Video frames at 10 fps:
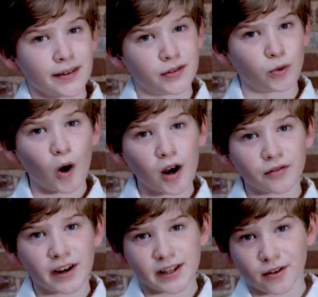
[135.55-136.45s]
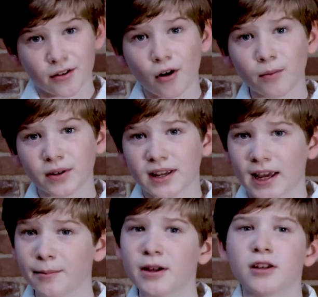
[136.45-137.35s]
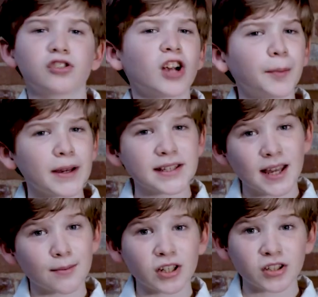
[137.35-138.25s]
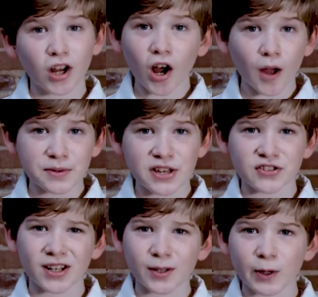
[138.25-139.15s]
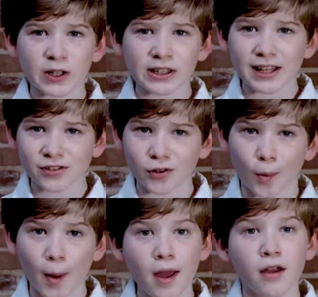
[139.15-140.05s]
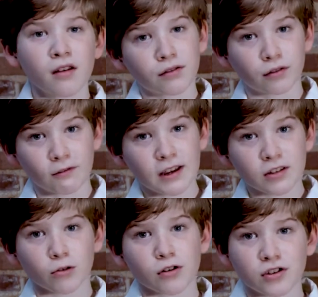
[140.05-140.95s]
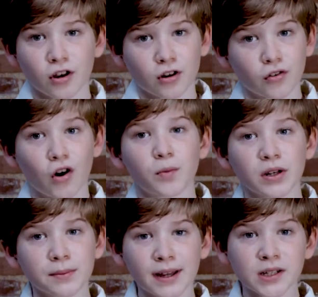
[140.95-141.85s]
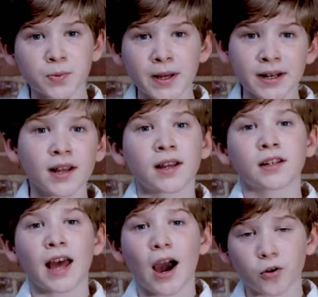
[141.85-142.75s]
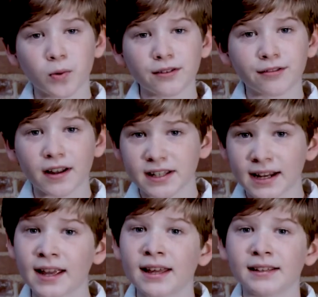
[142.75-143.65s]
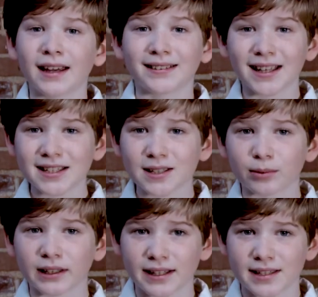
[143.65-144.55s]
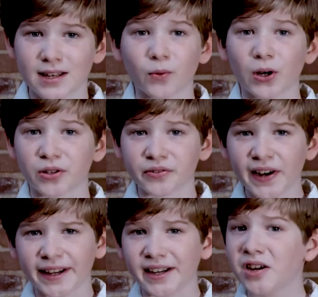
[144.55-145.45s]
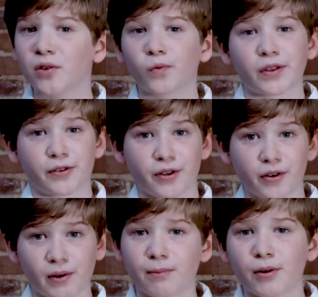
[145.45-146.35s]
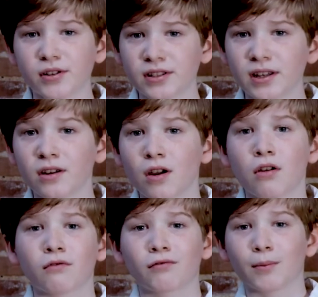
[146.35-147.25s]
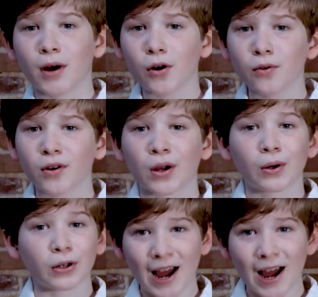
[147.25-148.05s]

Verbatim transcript: if you want to raise your Chromebook game, drop by samsung.com slash for resources on Chromebook management, how to win funding, and lesson plans that work great, whether you're in person, remote, or